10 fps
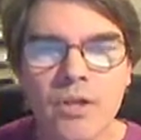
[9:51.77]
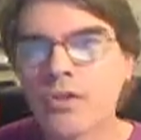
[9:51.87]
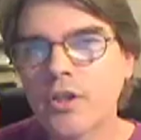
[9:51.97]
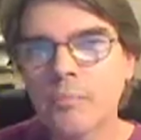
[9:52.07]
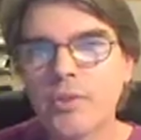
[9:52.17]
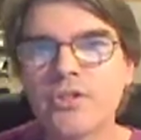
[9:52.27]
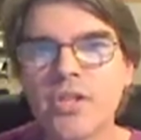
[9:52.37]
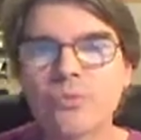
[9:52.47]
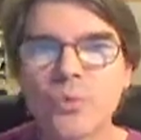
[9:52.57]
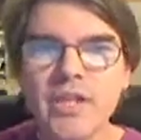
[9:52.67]
Now, if a company
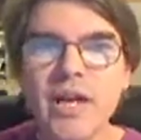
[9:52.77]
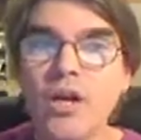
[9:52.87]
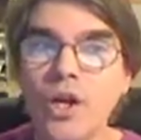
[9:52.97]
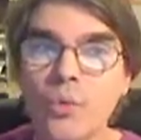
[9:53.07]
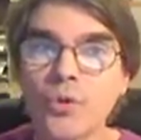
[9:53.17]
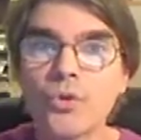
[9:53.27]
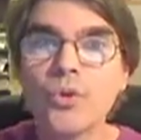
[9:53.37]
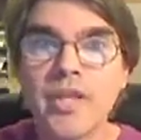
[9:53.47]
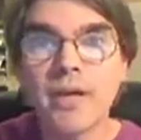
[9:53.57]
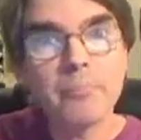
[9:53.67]
says, well, yeah, we're
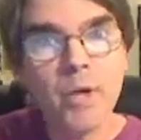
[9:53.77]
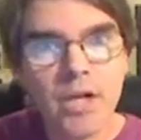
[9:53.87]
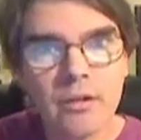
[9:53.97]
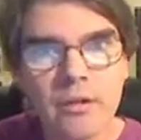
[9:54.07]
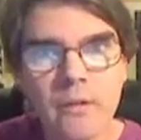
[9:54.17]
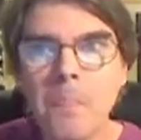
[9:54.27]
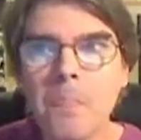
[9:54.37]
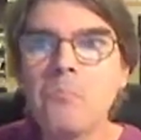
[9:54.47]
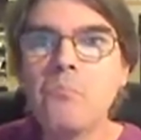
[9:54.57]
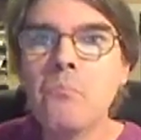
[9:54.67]
doing that, but
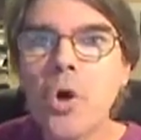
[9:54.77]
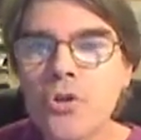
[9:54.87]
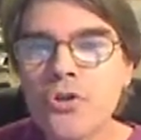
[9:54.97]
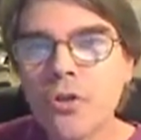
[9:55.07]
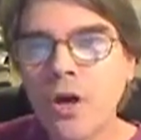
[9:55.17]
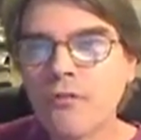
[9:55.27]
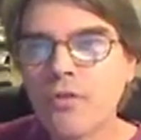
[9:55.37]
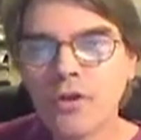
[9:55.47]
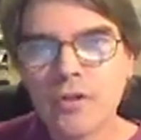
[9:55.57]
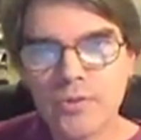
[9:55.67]
most
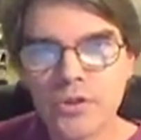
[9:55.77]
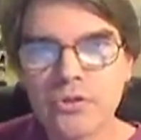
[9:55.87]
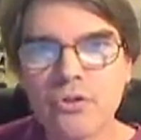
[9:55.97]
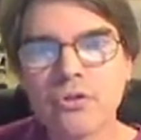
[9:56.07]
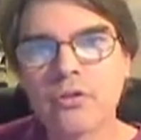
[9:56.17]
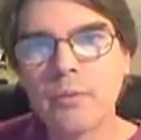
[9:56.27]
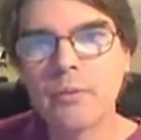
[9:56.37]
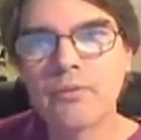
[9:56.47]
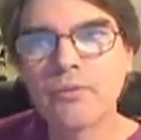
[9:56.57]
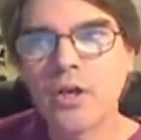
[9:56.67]
of our commissions are
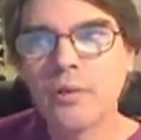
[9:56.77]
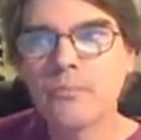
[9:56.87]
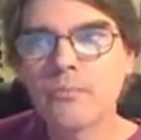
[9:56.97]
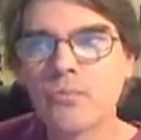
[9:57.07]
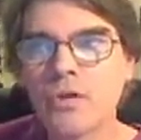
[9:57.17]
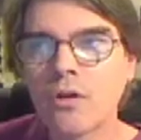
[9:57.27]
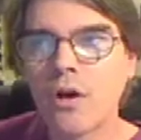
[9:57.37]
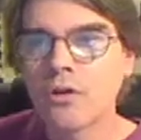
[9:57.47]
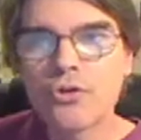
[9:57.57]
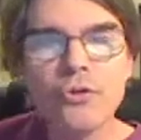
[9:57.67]
coming from
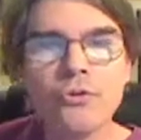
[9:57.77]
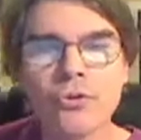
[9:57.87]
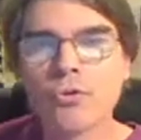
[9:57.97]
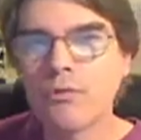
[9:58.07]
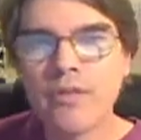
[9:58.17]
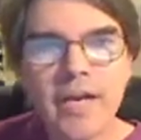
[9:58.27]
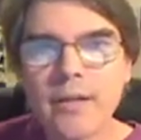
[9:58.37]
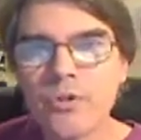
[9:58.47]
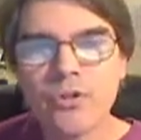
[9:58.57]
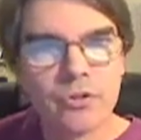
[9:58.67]
our juice or our
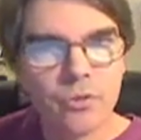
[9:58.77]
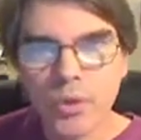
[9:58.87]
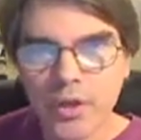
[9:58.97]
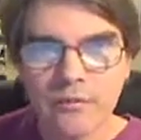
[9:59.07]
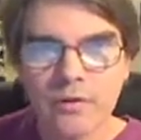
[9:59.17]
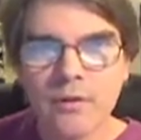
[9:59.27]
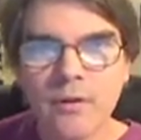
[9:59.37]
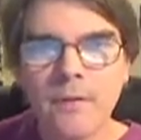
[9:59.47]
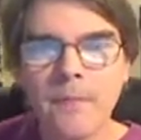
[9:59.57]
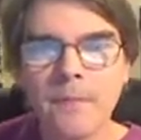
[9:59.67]
vitamins or whatever.